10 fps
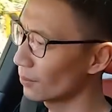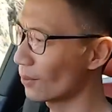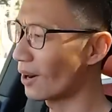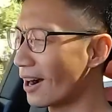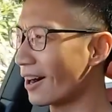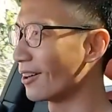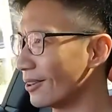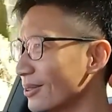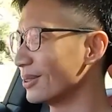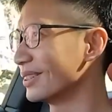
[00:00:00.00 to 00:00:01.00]

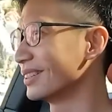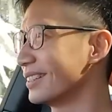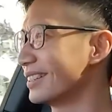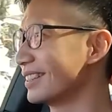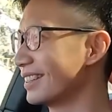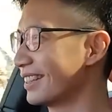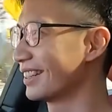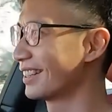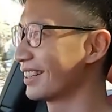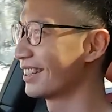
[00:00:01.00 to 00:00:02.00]
Wow.
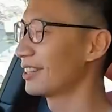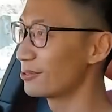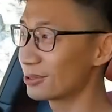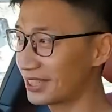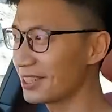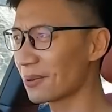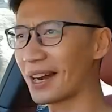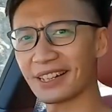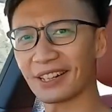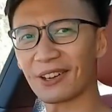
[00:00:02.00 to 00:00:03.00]
You see
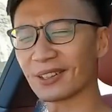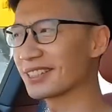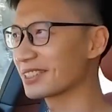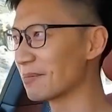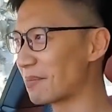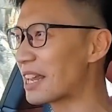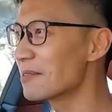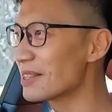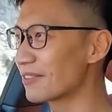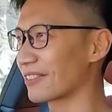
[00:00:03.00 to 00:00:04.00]
why they call this the
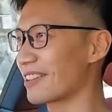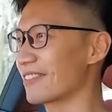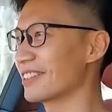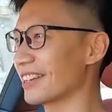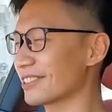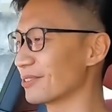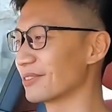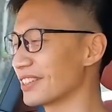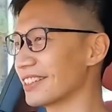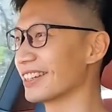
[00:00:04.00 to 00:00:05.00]
baby Ferrari
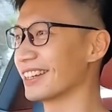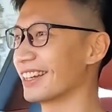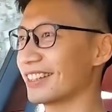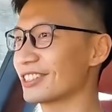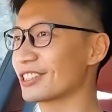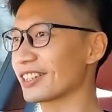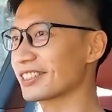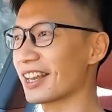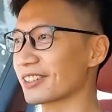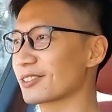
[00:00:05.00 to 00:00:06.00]
SUV. It
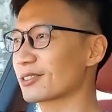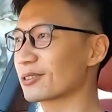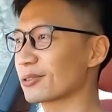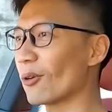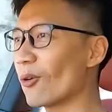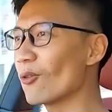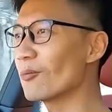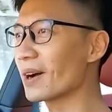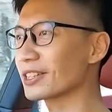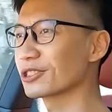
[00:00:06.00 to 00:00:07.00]
just has so
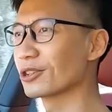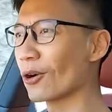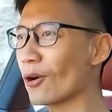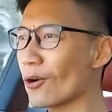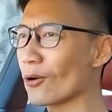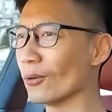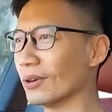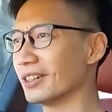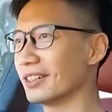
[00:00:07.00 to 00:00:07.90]
much go.